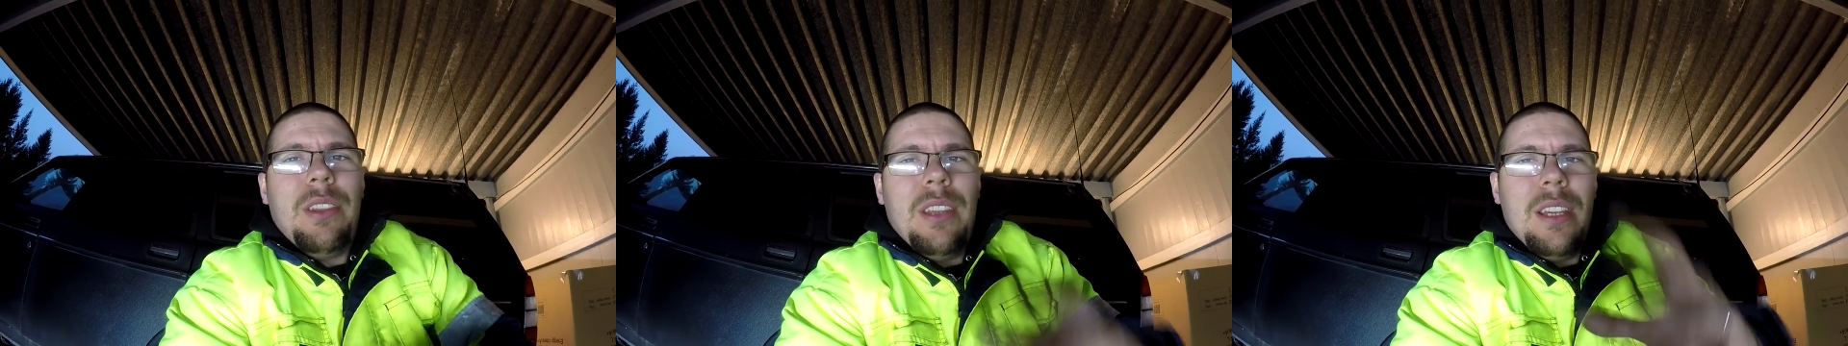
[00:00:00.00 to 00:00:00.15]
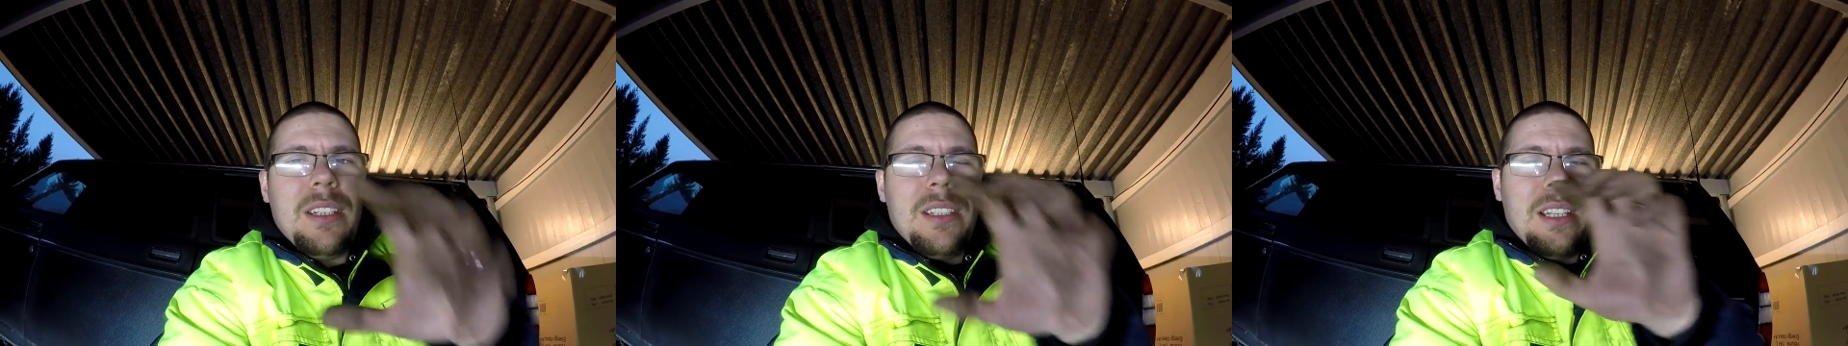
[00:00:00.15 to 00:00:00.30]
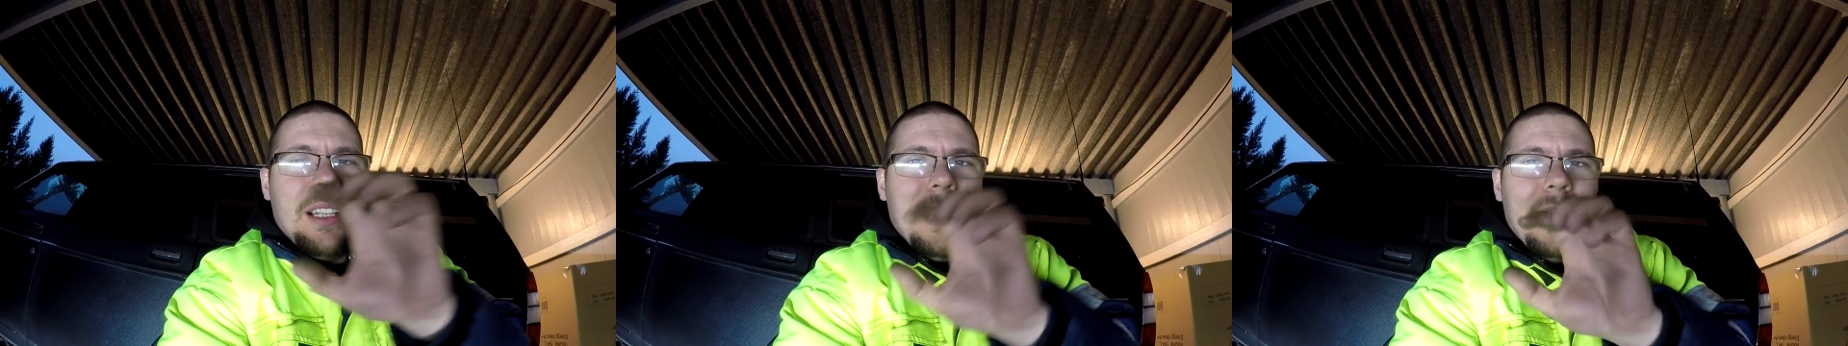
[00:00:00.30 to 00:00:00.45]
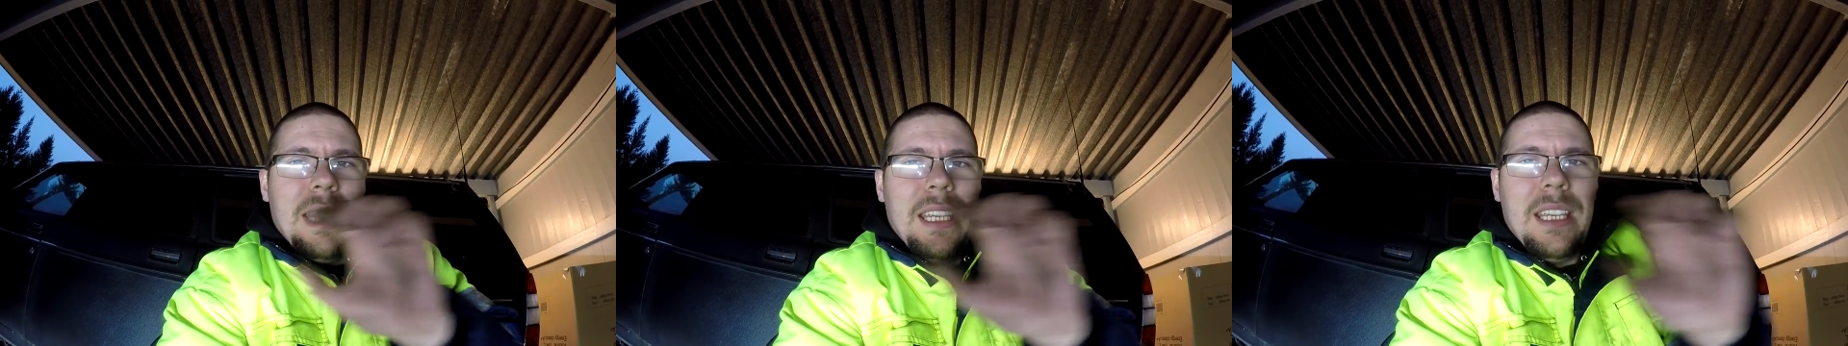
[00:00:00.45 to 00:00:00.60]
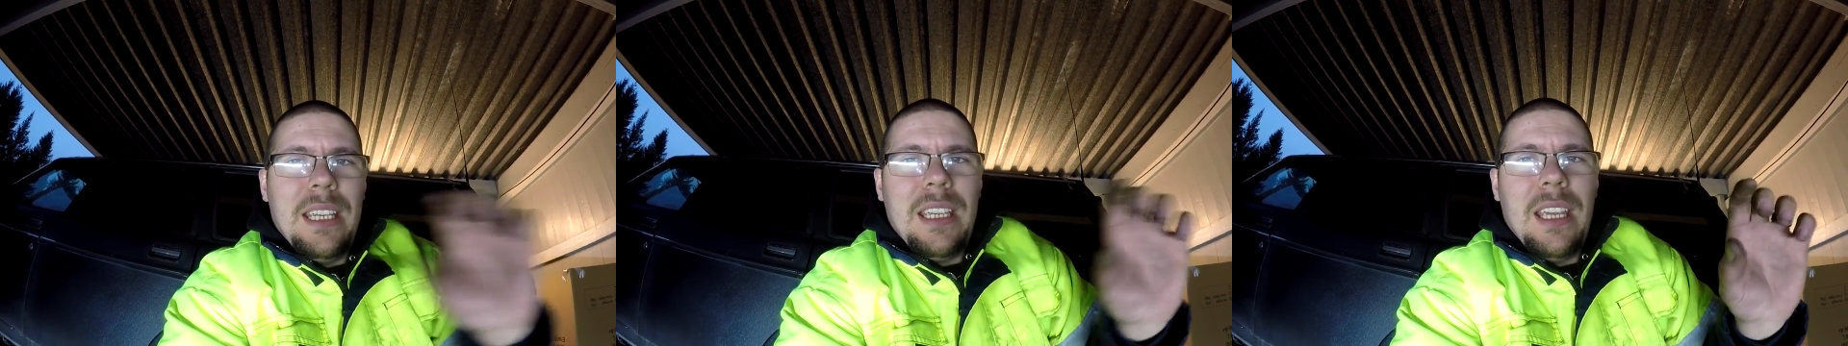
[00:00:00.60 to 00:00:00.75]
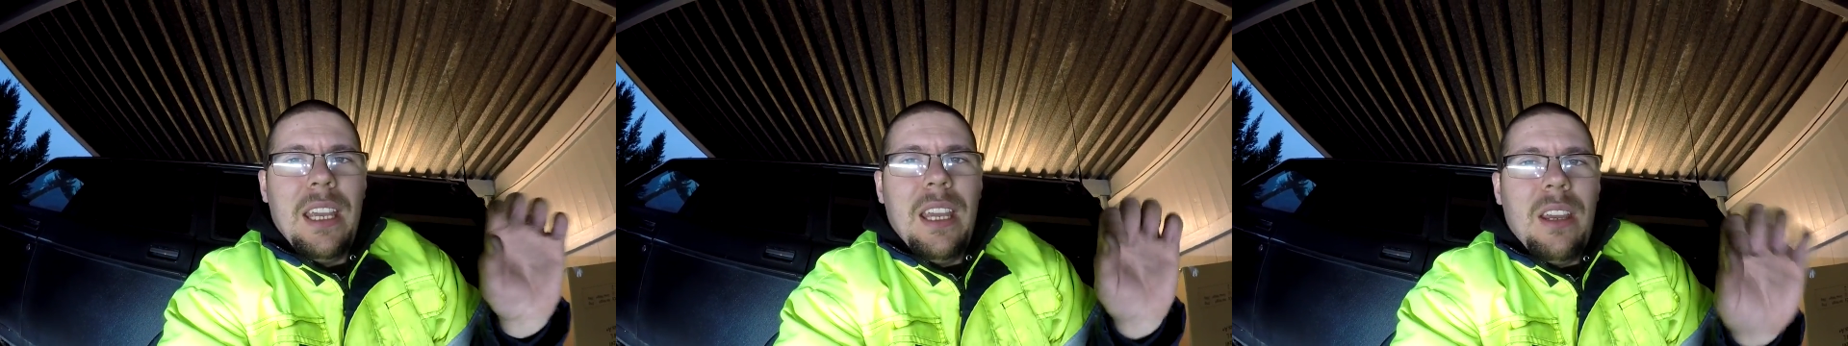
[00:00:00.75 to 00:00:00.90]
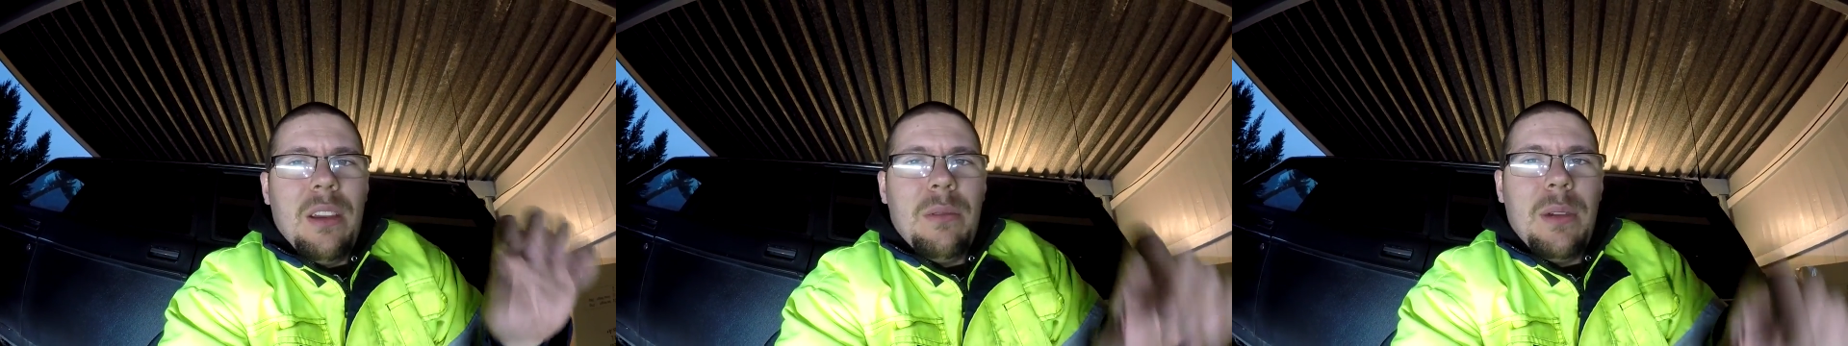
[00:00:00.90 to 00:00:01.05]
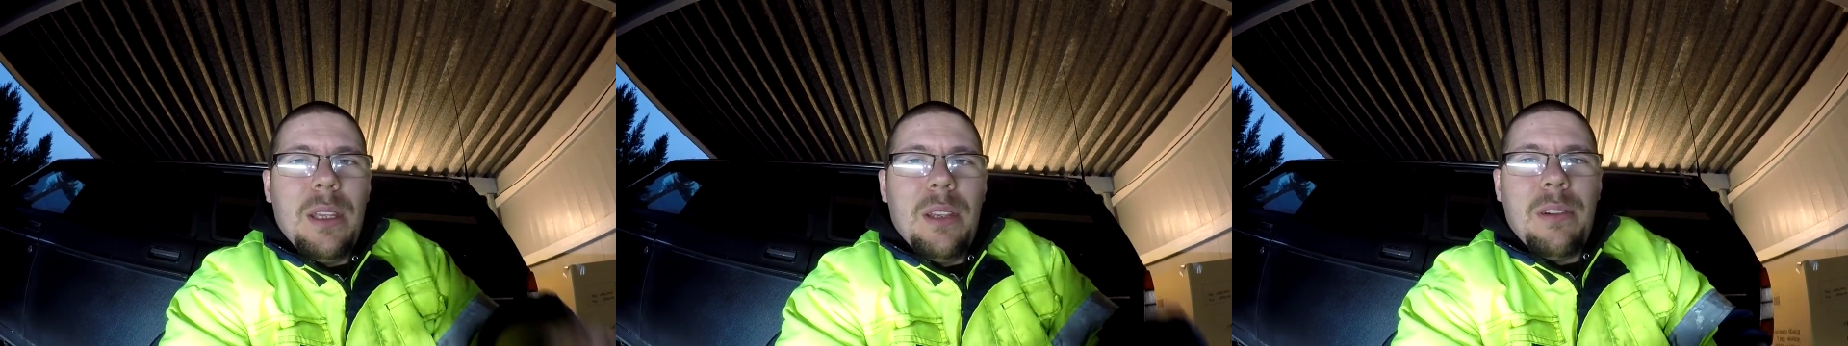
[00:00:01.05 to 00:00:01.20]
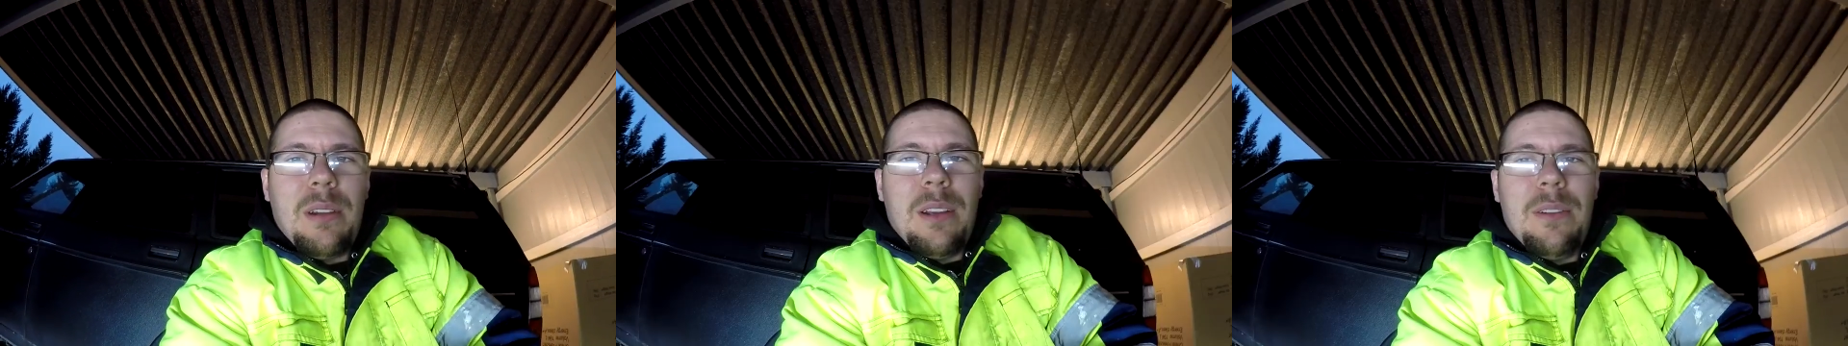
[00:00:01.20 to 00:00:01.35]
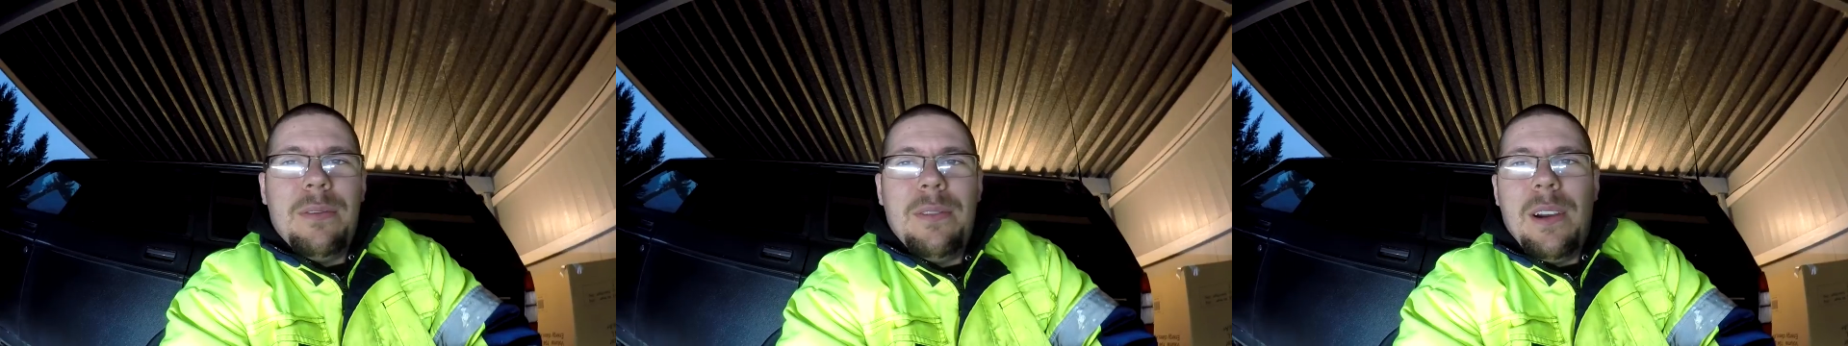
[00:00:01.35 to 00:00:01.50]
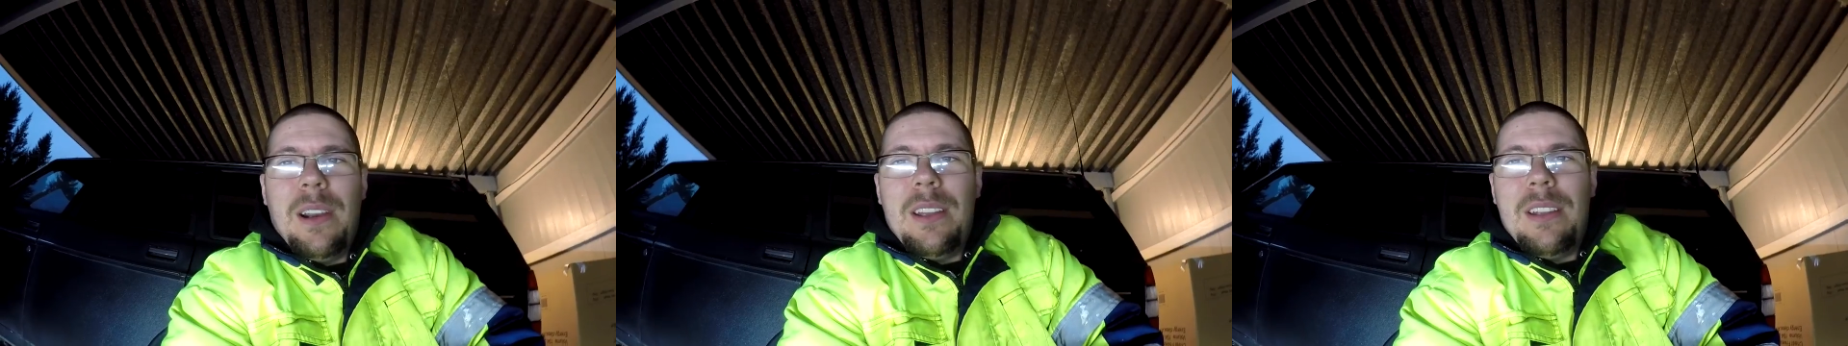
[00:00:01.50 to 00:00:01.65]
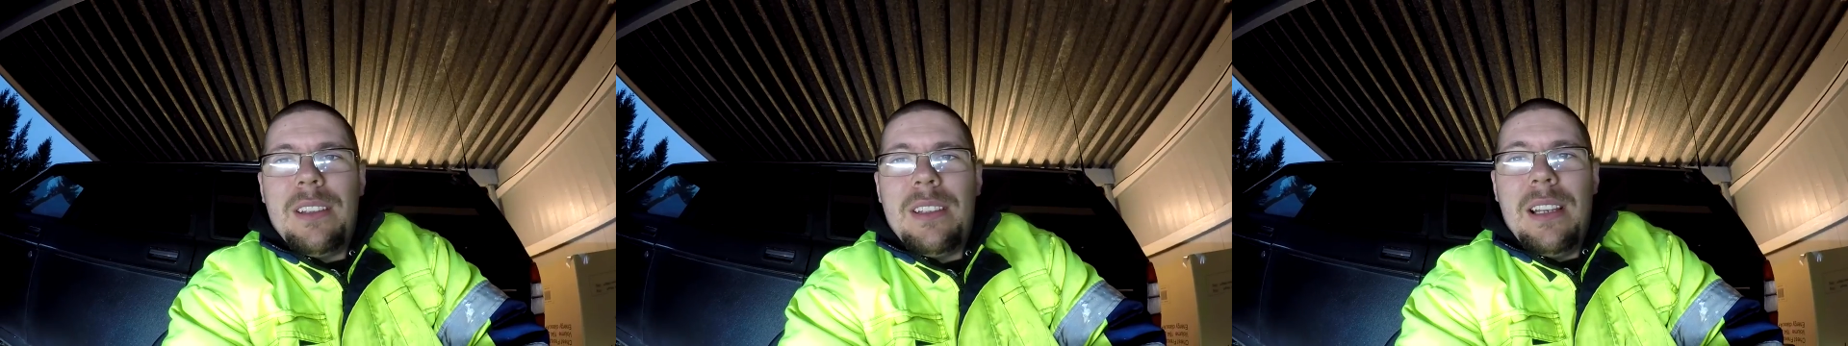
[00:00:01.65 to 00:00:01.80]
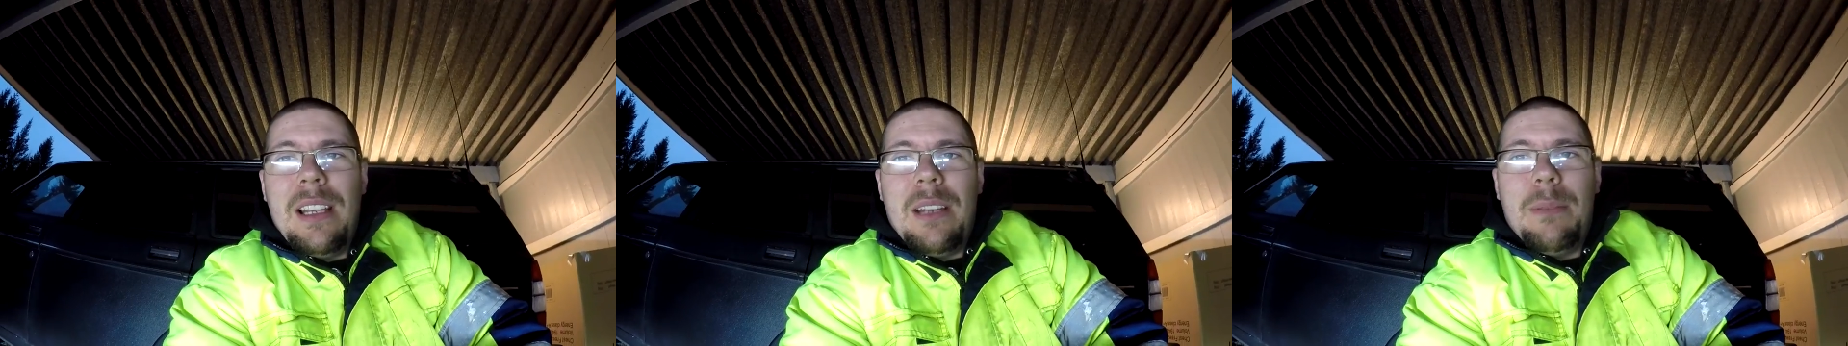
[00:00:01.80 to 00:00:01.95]
there's a link where you can find
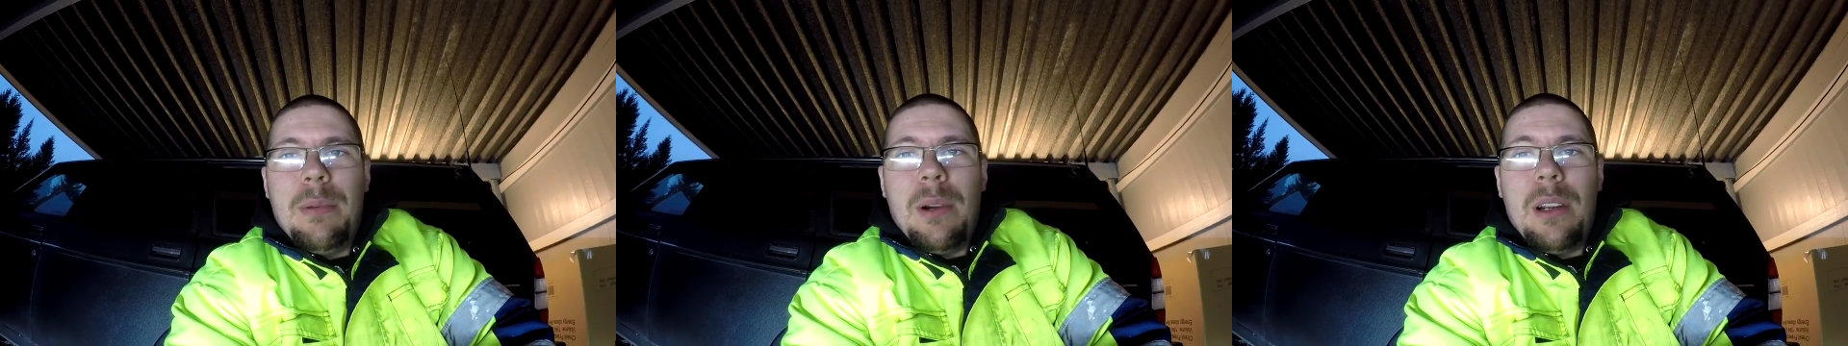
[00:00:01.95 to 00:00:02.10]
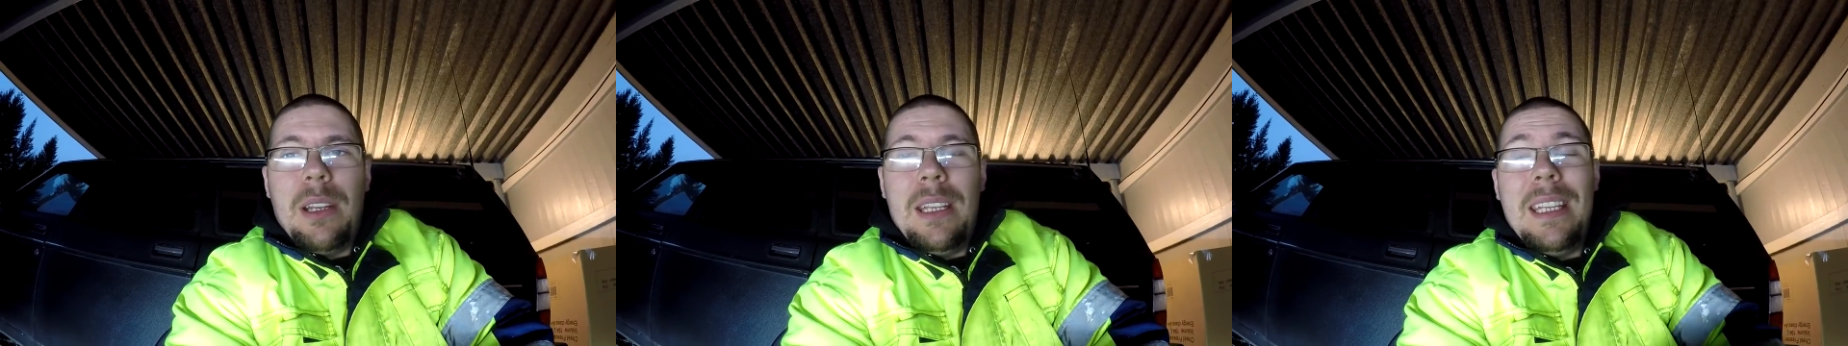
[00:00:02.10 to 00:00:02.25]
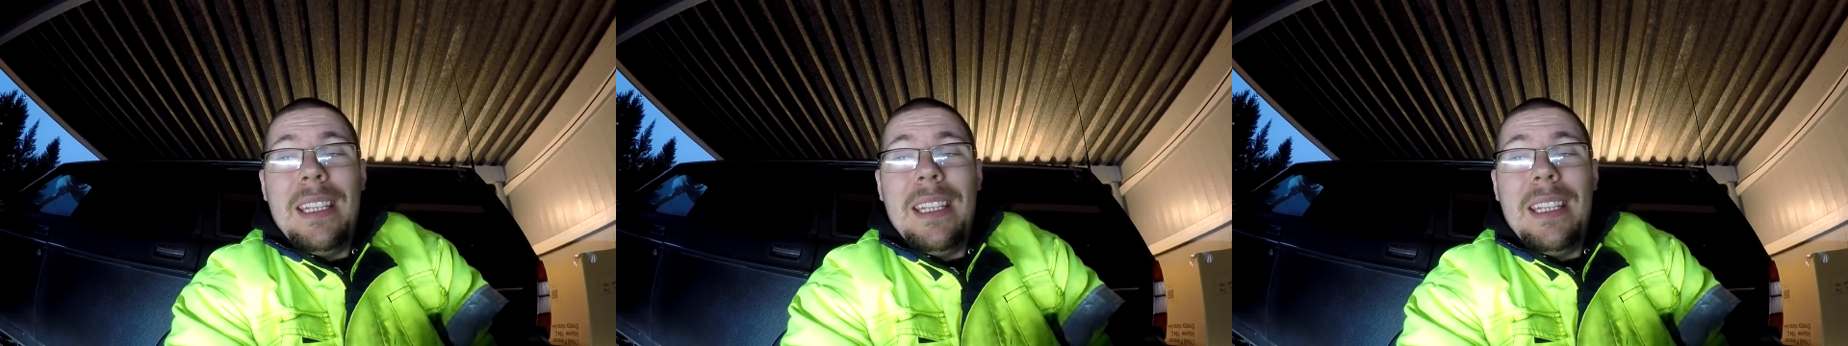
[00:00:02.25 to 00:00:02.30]
this LED bar.